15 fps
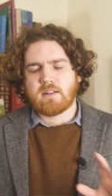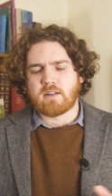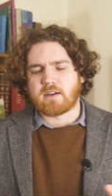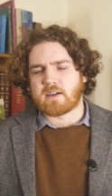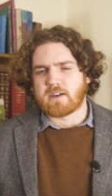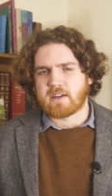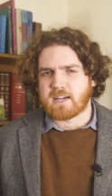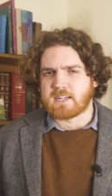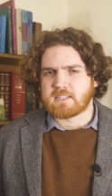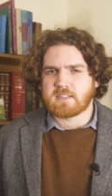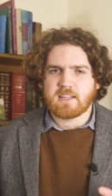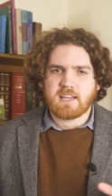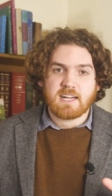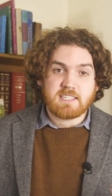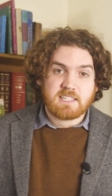Look, okay, so
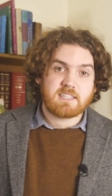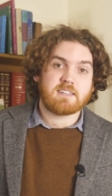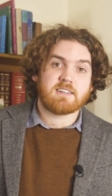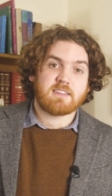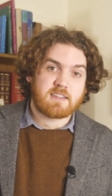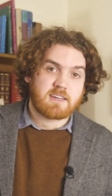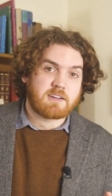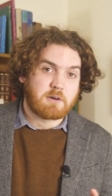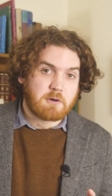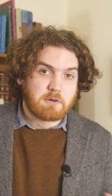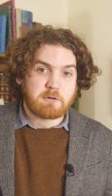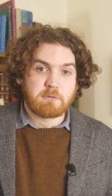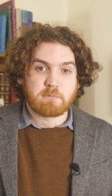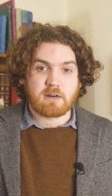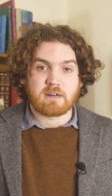the idea that
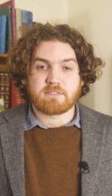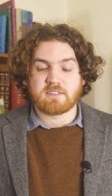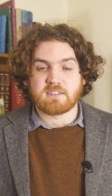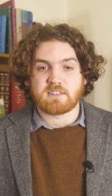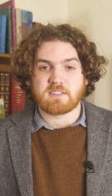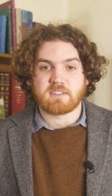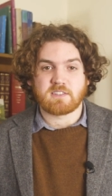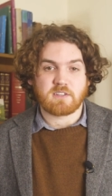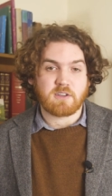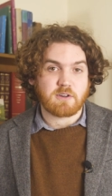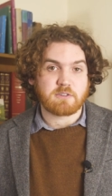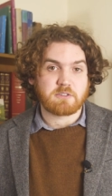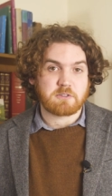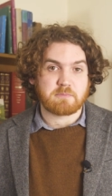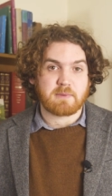all preferences
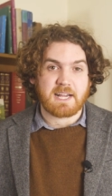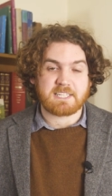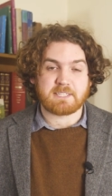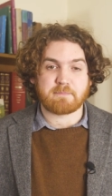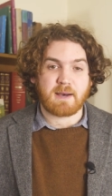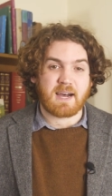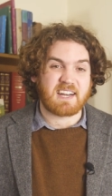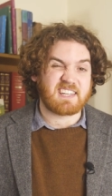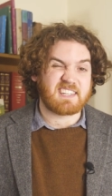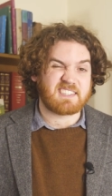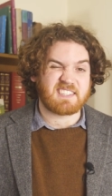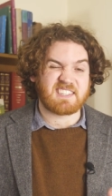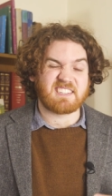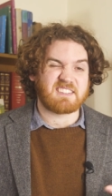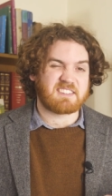go to major
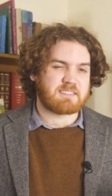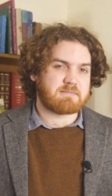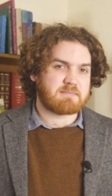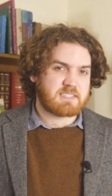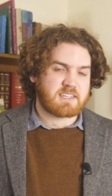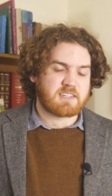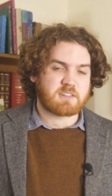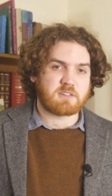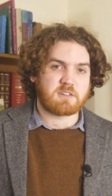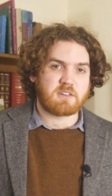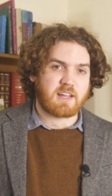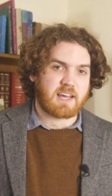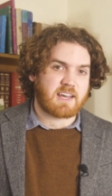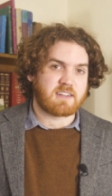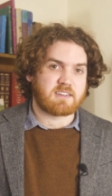parties is
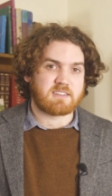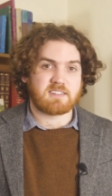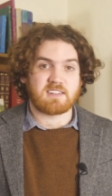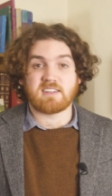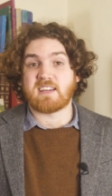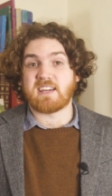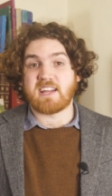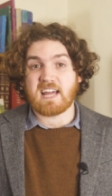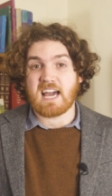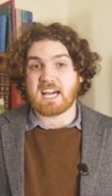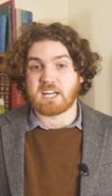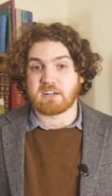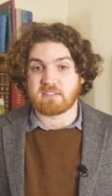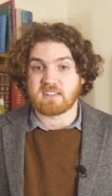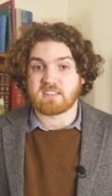cynical and
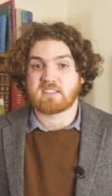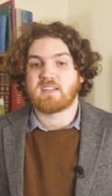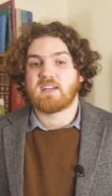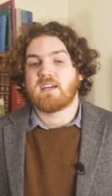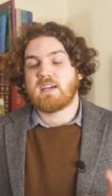inaccurate.